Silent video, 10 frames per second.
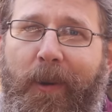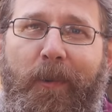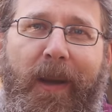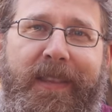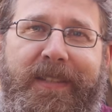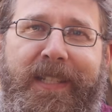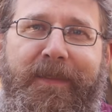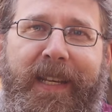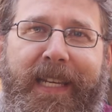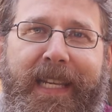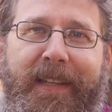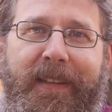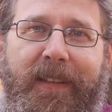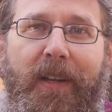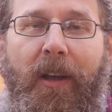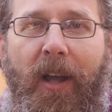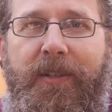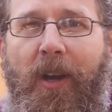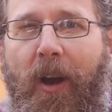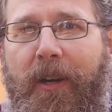I wonder why this is even needed.
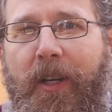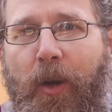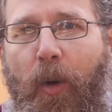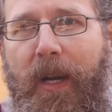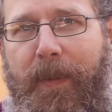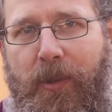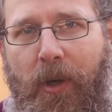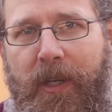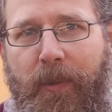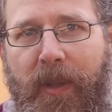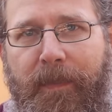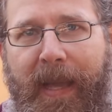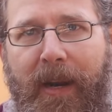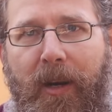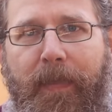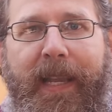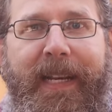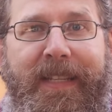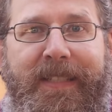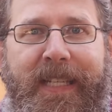Odds are you're going to be charging with a battery bank,
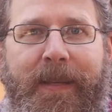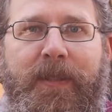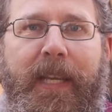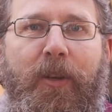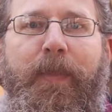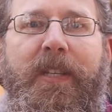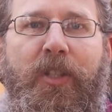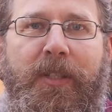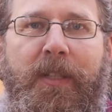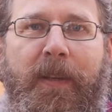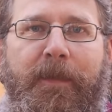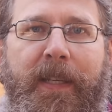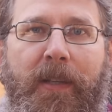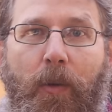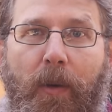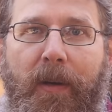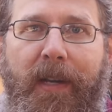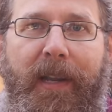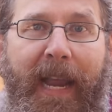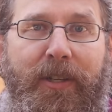and it seems like it would be just as convenient, or
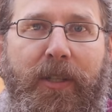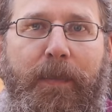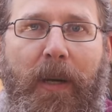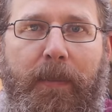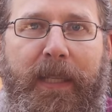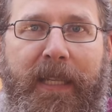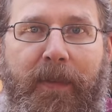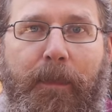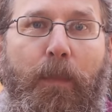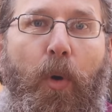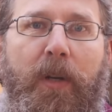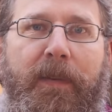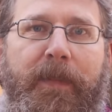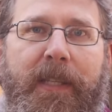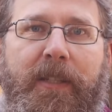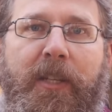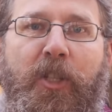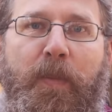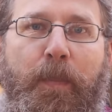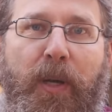actually probably even more convenient to just